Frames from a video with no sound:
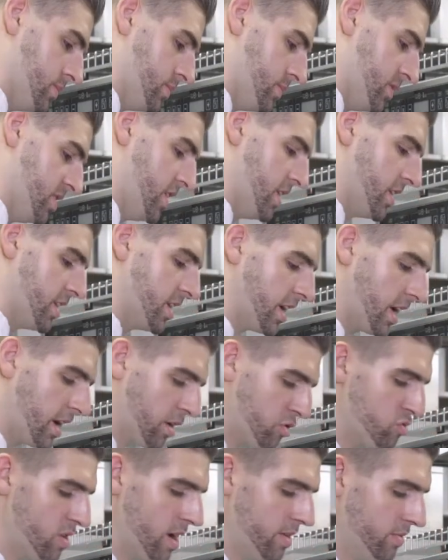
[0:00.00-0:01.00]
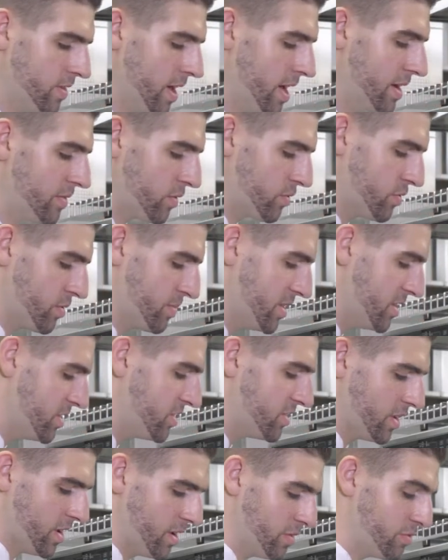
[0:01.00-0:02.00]
So you're going to get great flavour from
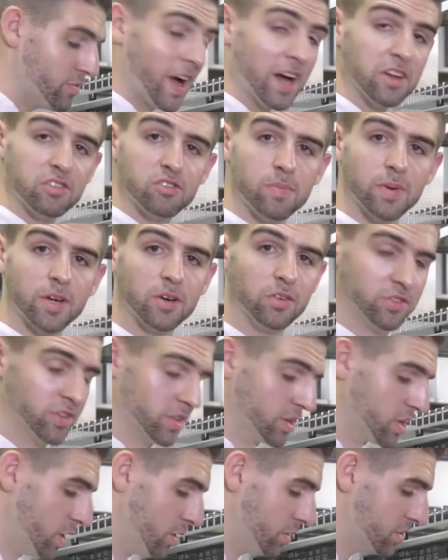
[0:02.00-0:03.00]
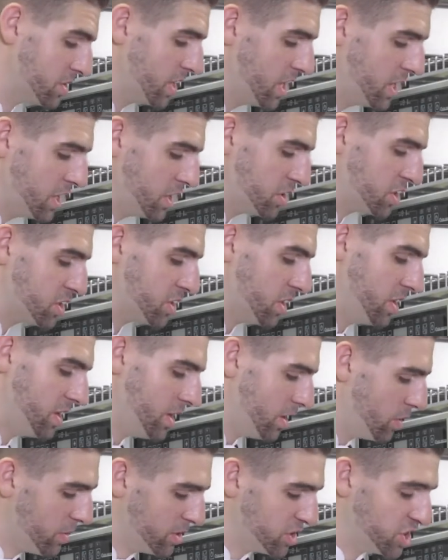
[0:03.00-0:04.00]
this fat dripping onto the coals,
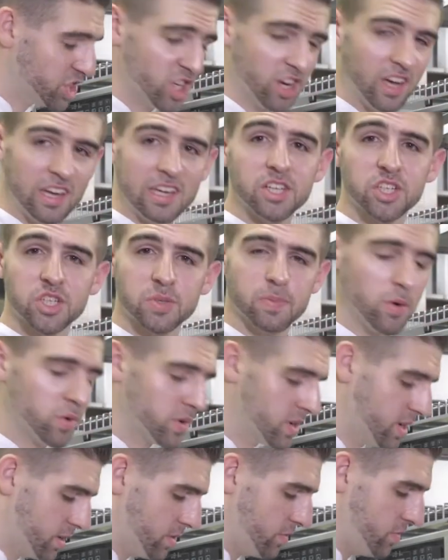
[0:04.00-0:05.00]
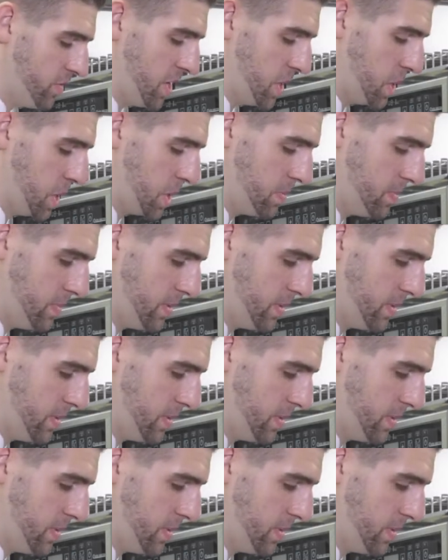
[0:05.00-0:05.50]
almost slightly smoking the fish.